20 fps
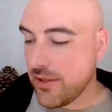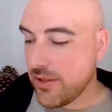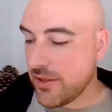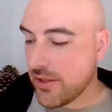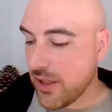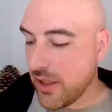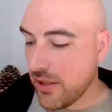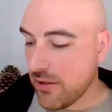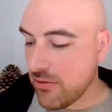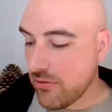
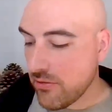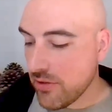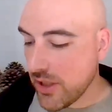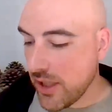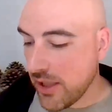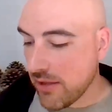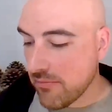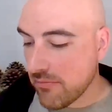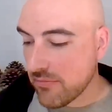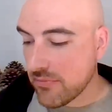So
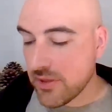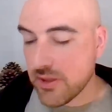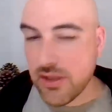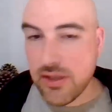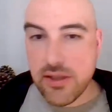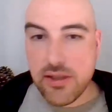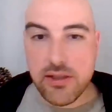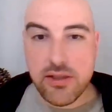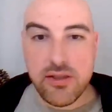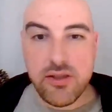
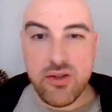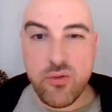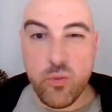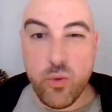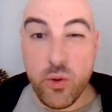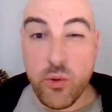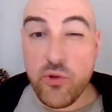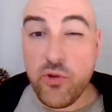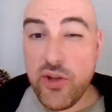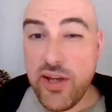
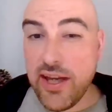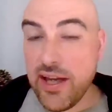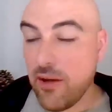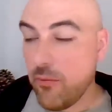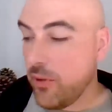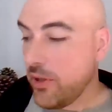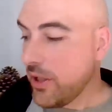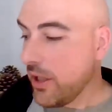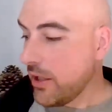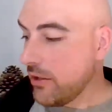we'll see how
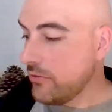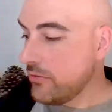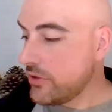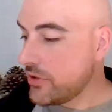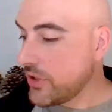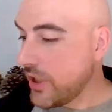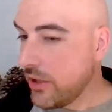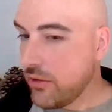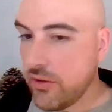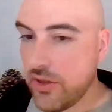we go.
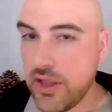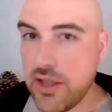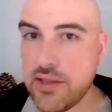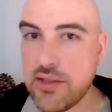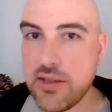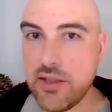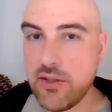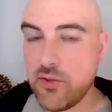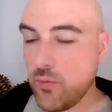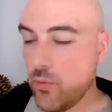So
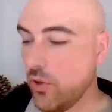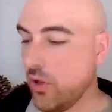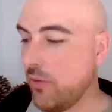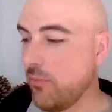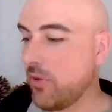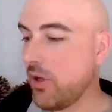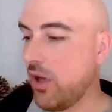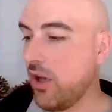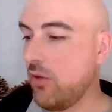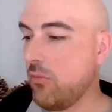this is what
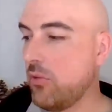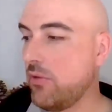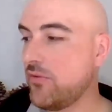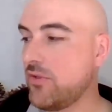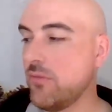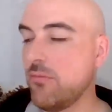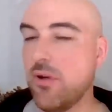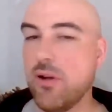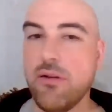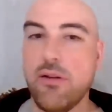I'm going with
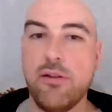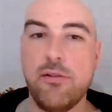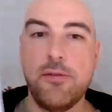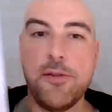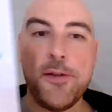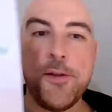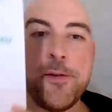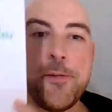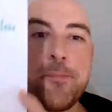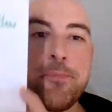tomorrow.
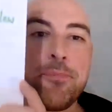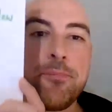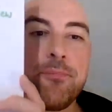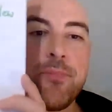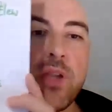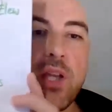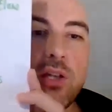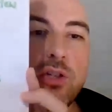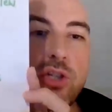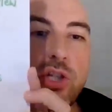
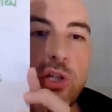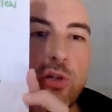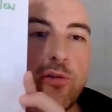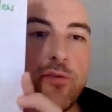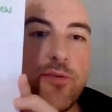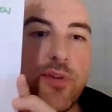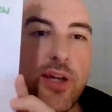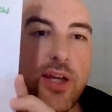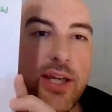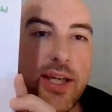
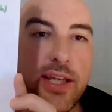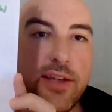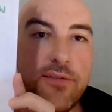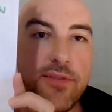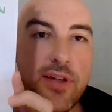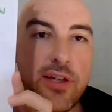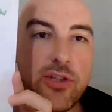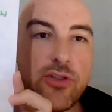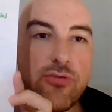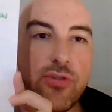2:30,
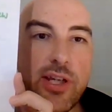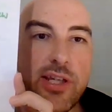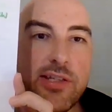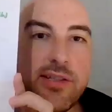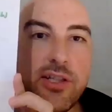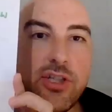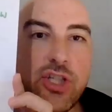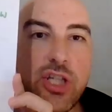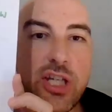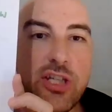first race,
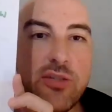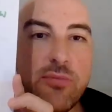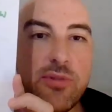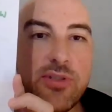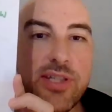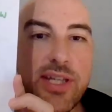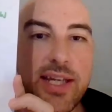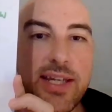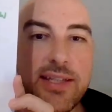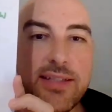the Chesham
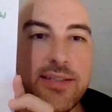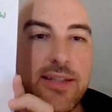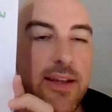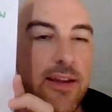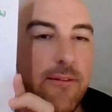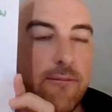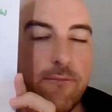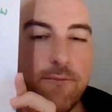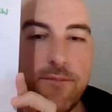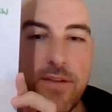Stakes.
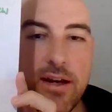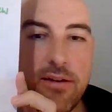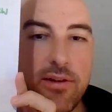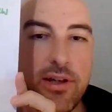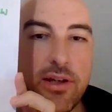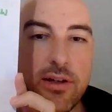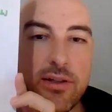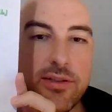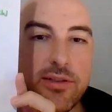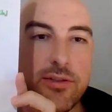Very
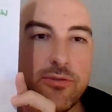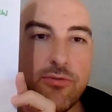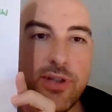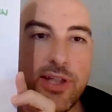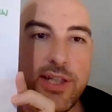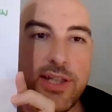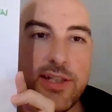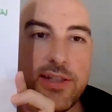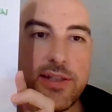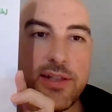hard to
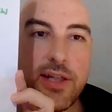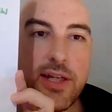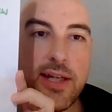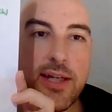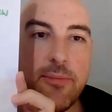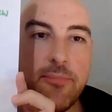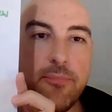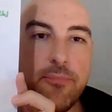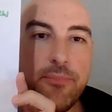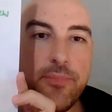read.
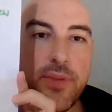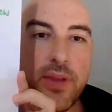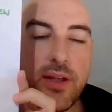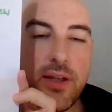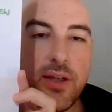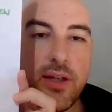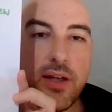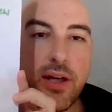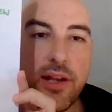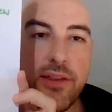I
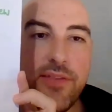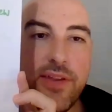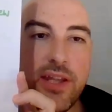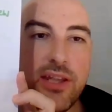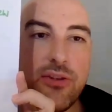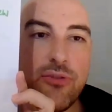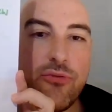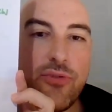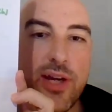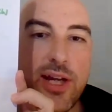
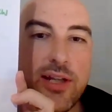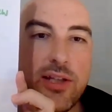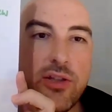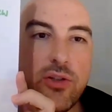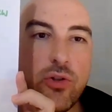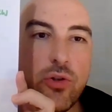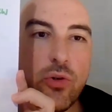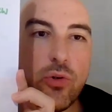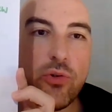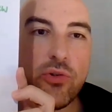think the
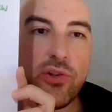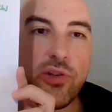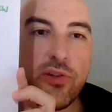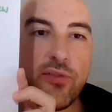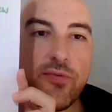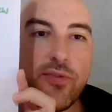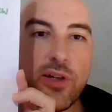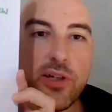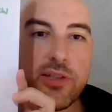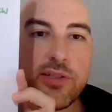value horse is
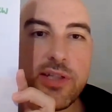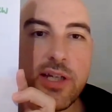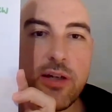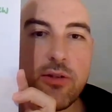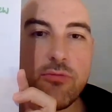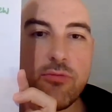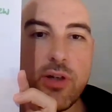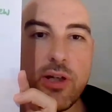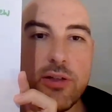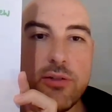
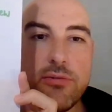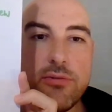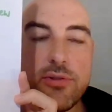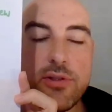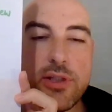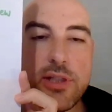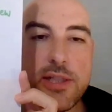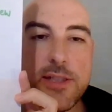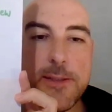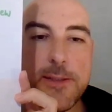Faisal Road.